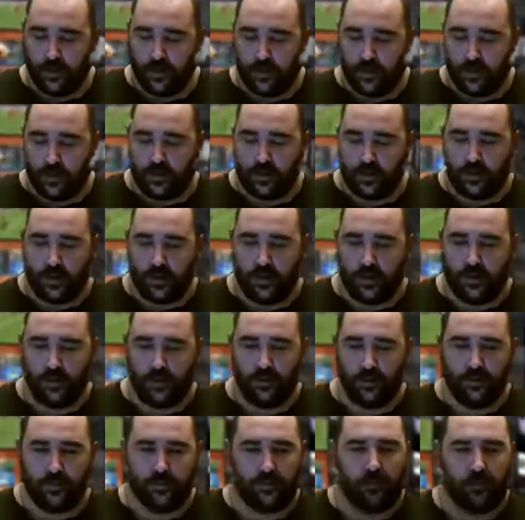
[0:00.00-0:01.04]

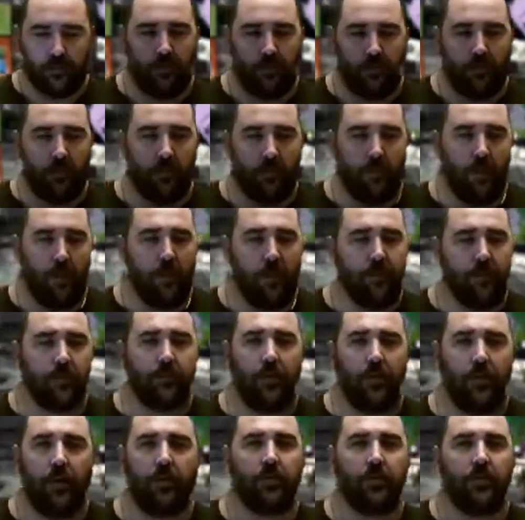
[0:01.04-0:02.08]
So why would
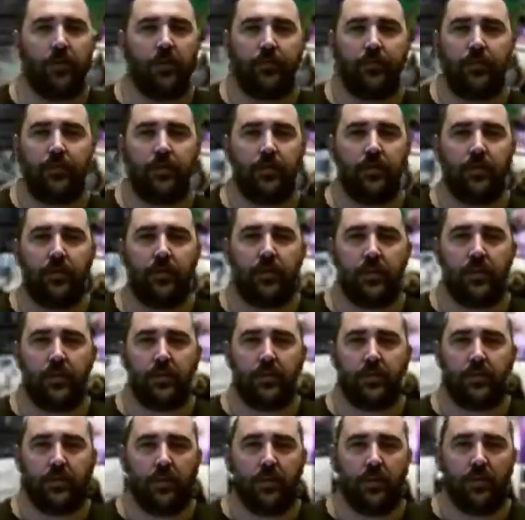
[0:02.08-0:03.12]
Microsoft choose
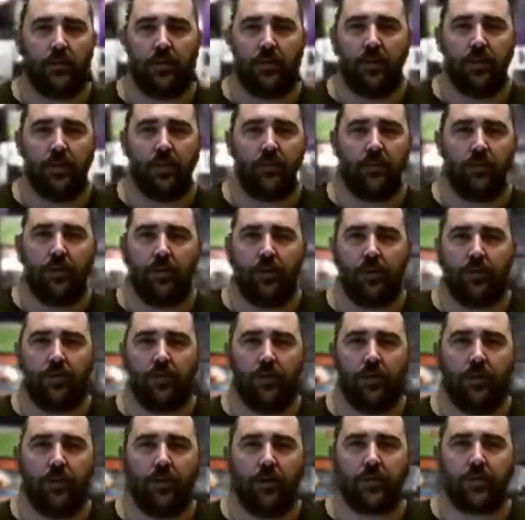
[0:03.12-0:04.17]
this?
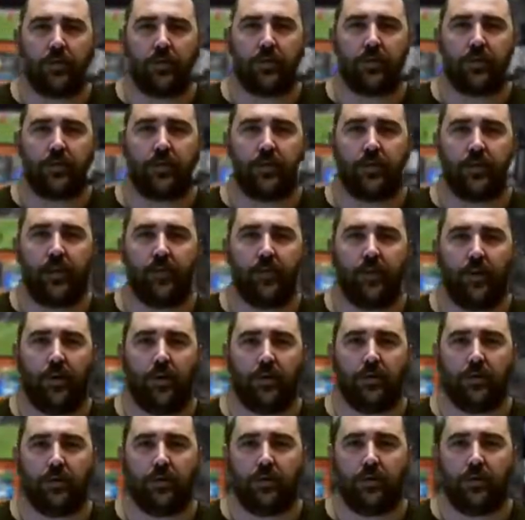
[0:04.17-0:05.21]
Why else do you think they
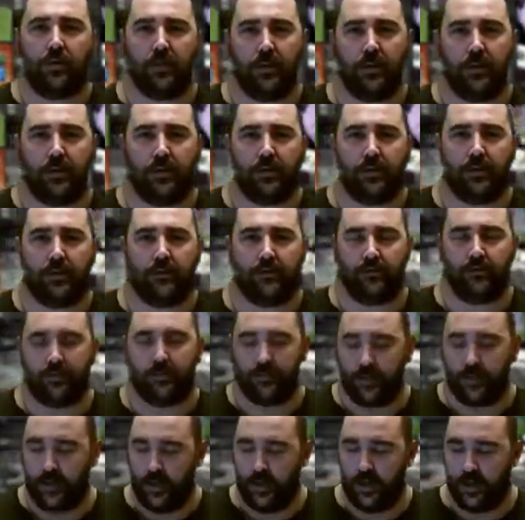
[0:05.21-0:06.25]
might choose this?
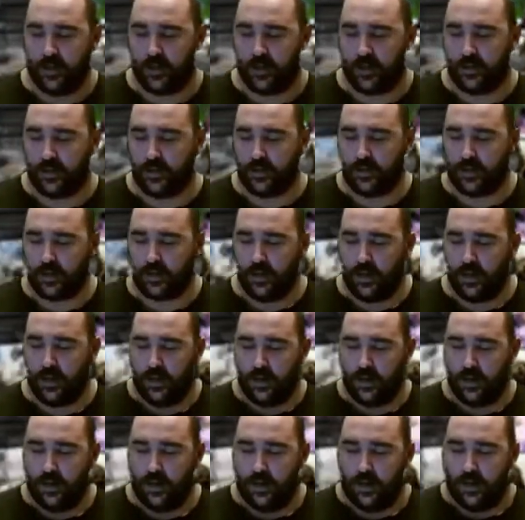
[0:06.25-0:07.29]
And
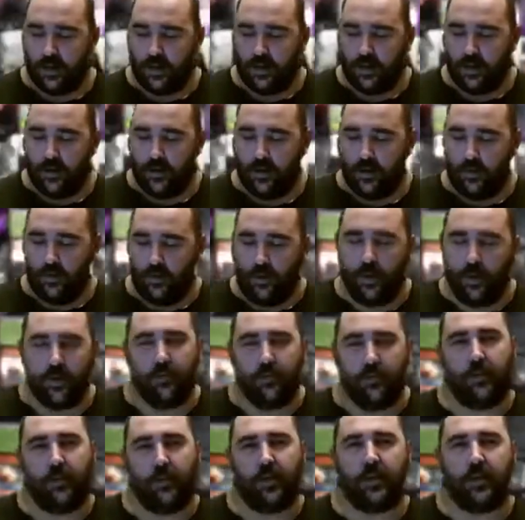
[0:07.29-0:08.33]
what
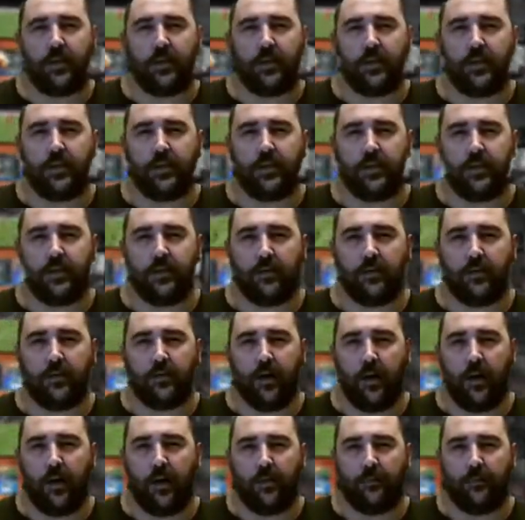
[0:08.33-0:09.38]
it means
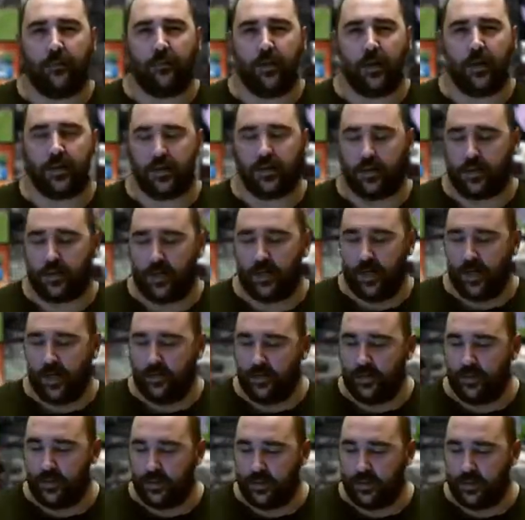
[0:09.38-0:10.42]
for us as
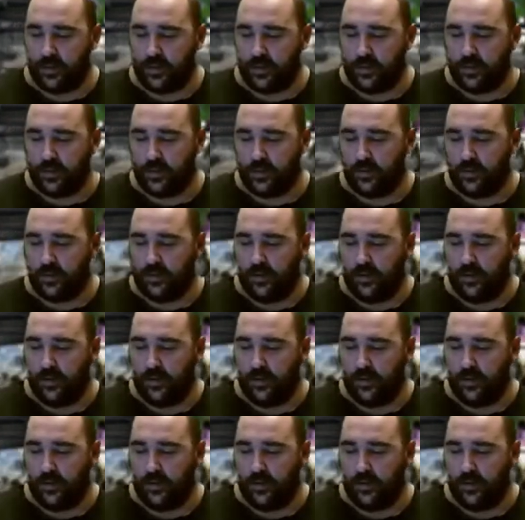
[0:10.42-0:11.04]
gamers is that